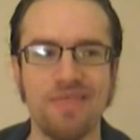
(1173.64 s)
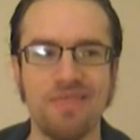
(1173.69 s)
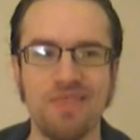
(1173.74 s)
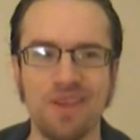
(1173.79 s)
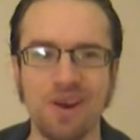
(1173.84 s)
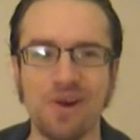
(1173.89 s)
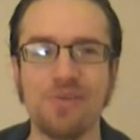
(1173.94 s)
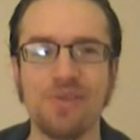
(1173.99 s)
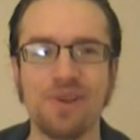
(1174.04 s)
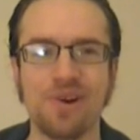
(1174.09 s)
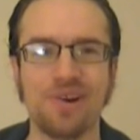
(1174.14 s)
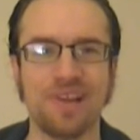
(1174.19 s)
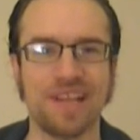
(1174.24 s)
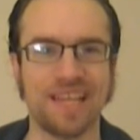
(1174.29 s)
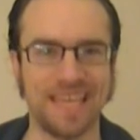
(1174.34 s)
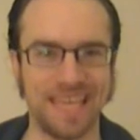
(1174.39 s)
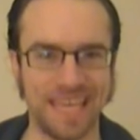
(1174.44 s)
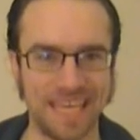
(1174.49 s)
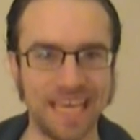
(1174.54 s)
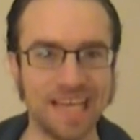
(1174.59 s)
they're there to
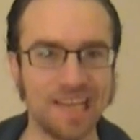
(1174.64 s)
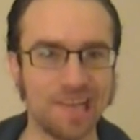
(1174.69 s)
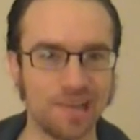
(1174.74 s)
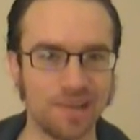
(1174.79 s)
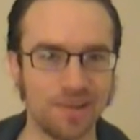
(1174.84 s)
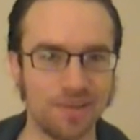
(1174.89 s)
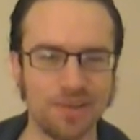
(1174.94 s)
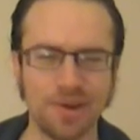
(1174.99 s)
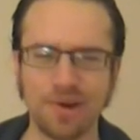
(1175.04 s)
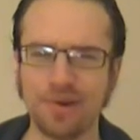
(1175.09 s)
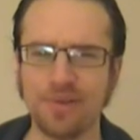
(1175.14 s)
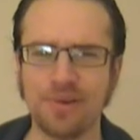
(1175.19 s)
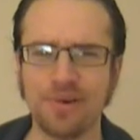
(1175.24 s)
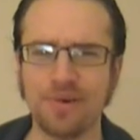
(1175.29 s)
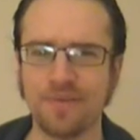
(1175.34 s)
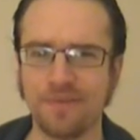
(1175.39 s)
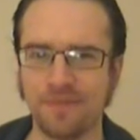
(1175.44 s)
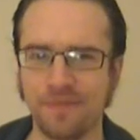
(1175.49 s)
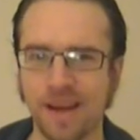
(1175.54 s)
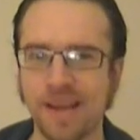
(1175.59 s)
kill. They're there
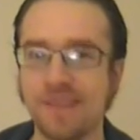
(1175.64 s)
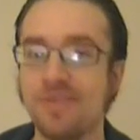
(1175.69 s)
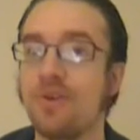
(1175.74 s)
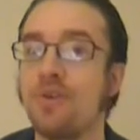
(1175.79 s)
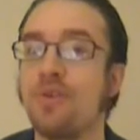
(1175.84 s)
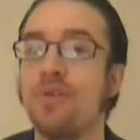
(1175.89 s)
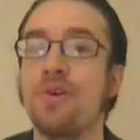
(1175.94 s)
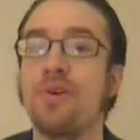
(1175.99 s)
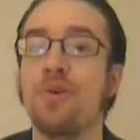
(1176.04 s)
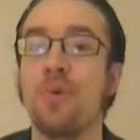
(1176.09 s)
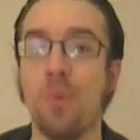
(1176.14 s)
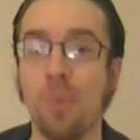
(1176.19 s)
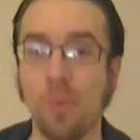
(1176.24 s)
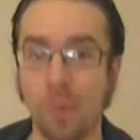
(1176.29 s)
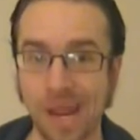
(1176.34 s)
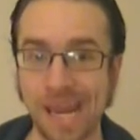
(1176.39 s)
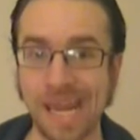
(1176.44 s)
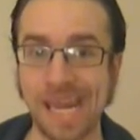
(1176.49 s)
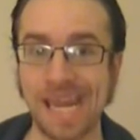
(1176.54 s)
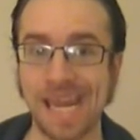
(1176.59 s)
to fight. They're there to
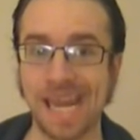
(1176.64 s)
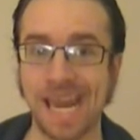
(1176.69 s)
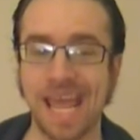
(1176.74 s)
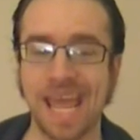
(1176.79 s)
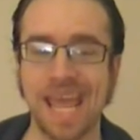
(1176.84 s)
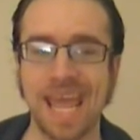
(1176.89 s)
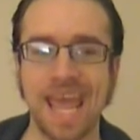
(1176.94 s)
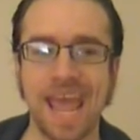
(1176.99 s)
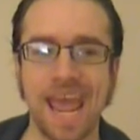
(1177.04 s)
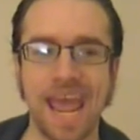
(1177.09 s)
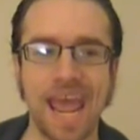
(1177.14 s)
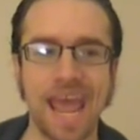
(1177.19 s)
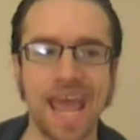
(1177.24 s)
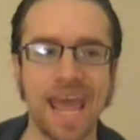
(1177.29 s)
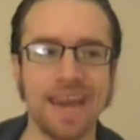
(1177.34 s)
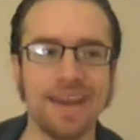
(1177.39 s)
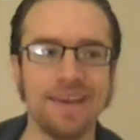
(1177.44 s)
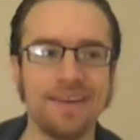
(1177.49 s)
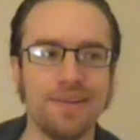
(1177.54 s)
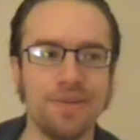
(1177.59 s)
win.
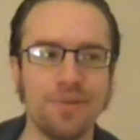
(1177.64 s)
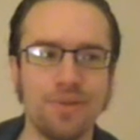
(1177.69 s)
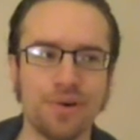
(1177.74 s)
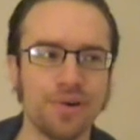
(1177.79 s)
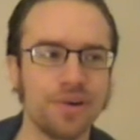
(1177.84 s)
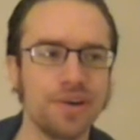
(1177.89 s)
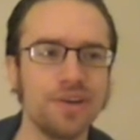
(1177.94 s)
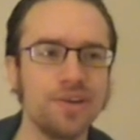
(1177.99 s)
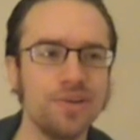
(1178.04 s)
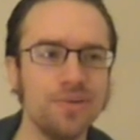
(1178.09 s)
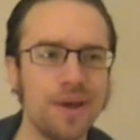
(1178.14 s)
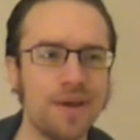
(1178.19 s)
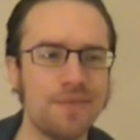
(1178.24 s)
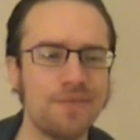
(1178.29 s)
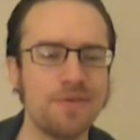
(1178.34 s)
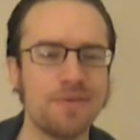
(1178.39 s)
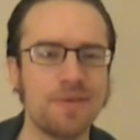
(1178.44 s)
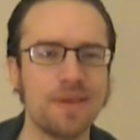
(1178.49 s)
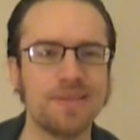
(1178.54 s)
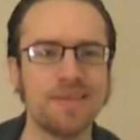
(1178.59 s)
And they're going to do
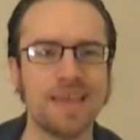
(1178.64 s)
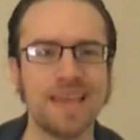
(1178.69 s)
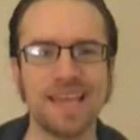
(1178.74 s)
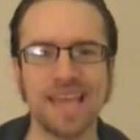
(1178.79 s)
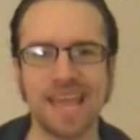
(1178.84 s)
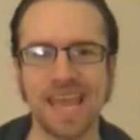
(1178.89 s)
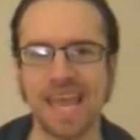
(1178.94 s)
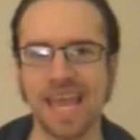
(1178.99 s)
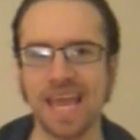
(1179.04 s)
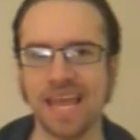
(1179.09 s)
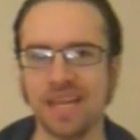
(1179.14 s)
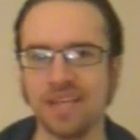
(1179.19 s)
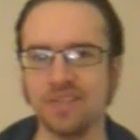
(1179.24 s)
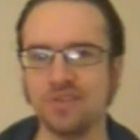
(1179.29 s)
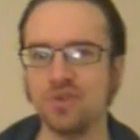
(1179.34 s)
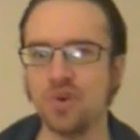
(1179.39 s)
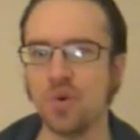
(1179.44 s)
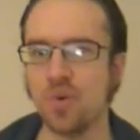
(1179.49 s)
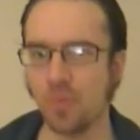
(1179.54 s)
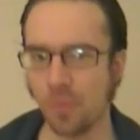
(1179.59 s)
everything they can
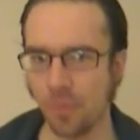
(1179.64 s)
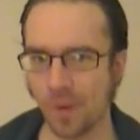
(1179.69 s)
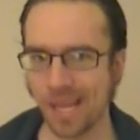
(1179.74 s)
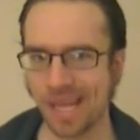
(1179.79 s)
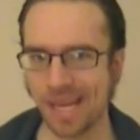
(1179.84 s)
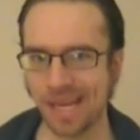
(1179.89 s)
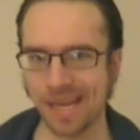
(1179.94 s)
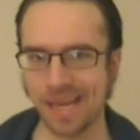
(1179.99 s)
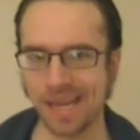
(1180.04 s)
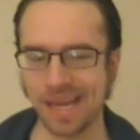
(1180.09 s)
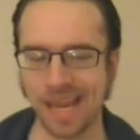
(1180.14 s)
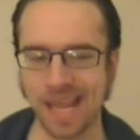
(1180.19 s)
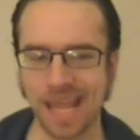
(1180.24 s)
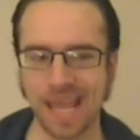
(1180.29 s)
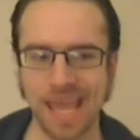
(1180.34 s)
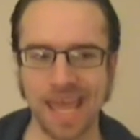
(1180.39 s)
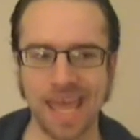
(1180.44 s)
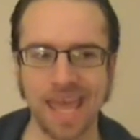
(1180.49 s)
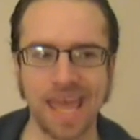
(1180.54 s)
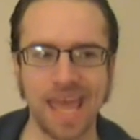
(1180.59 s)
to win.
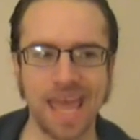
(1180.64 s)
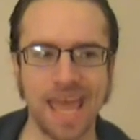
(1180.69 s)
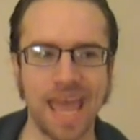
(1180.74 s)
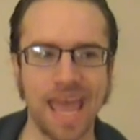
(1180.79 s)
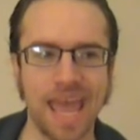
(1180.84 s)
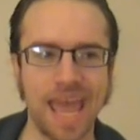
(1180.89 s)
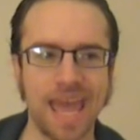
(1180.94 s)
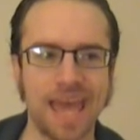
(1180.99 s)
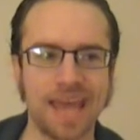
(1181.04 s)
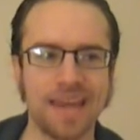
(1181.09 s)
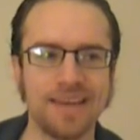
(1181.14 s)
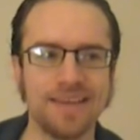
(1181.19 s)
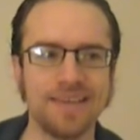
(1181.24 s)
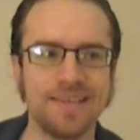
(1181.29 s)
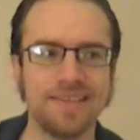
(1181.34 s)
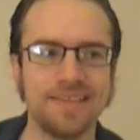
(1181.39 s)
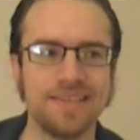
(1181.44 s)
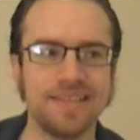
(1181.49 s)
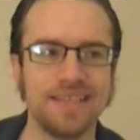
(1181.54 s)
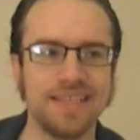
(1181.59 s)

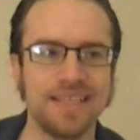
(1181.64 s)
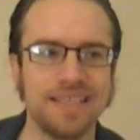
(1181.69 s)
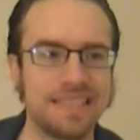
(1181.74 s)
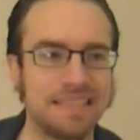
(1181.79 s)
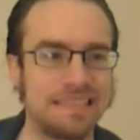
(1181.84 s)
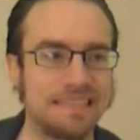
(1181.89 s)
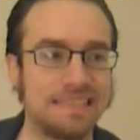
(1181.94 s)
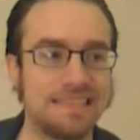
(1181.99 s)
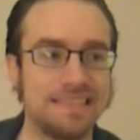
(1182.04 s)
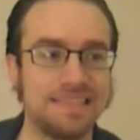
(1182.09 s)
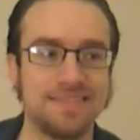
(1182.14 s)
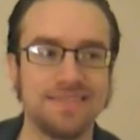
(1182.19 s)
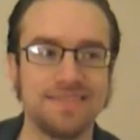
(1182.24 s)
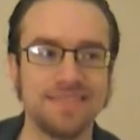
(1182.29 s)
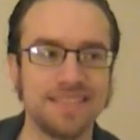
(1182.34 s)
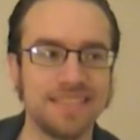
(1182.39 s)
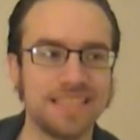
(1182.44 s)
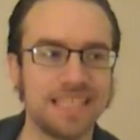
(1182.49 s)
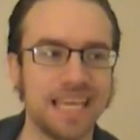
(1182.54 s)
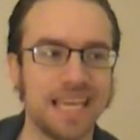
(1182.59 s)
And
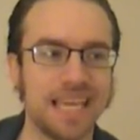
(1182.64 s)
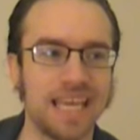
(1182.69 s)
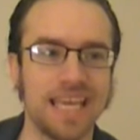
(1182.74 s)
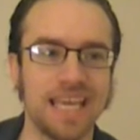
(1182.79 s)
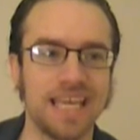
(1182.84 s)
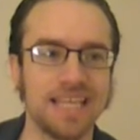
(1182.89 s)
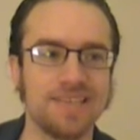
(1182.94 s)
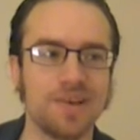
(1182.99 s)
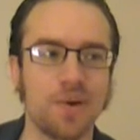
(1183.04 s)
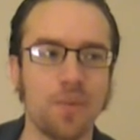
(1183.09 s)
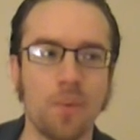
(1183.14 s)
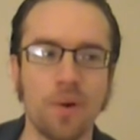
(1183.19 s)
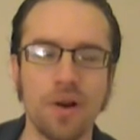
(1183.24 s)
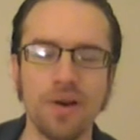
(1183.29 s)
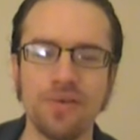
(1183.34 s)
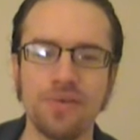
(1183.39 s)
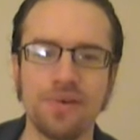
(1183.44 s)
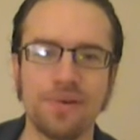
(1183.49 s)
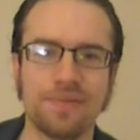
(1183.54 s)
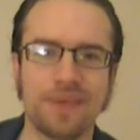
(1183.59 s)
it's a
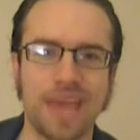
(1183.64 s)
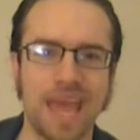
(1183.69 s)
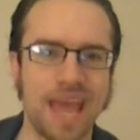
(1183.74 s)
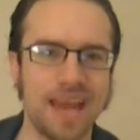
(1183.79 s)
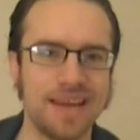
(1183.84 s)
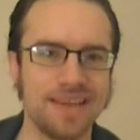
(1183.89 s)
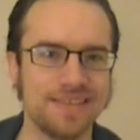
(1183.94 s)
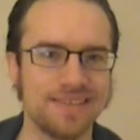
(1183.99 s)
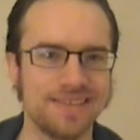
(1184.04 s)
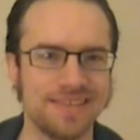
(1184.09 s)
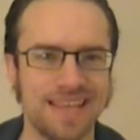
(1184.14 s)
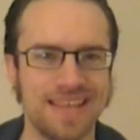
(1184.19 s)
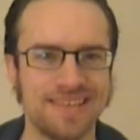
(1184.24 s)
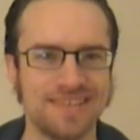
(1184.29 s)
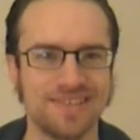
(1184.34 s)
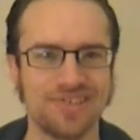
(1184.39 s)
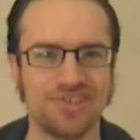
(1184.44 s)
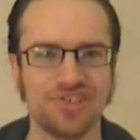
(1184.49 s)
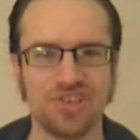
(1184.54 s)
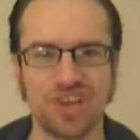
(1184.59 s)
wonder if Katniss
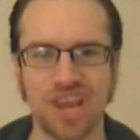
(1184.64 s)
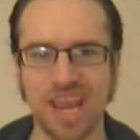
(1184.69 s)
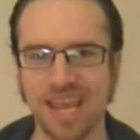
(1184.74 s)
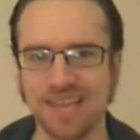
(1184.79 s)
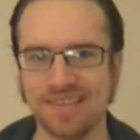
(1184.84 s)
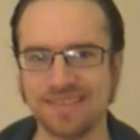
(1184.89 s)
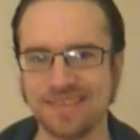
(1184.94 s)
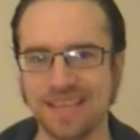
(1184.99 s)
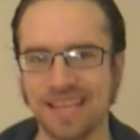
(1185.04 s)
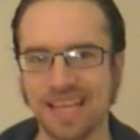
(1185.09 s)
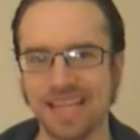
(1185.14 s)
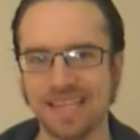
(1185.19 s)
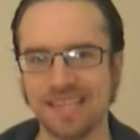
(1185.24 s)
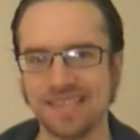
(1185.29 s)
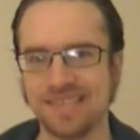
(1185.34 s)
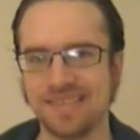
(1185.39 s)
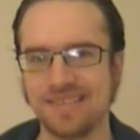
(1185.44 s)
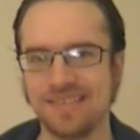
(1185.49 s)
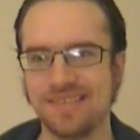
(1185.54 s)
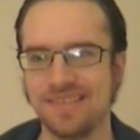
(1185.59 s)
stands a chance
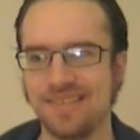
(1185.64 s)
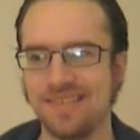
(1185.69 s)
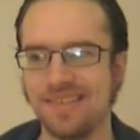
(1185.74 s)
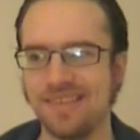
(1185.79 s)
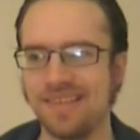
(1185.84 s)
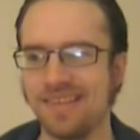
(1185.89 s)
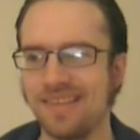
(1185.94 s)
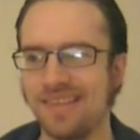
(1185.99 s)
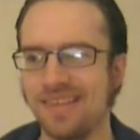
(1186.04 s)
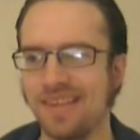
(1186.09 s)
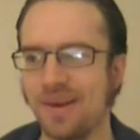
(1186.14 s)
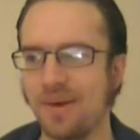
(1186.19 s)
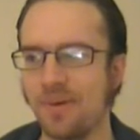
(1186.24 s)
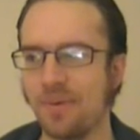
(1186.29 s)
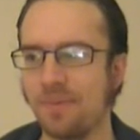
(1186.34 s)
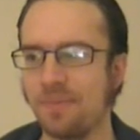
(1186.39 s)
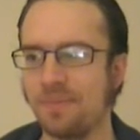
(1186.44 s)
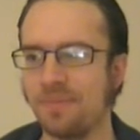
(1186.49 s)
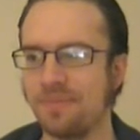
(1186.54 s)
against, you know,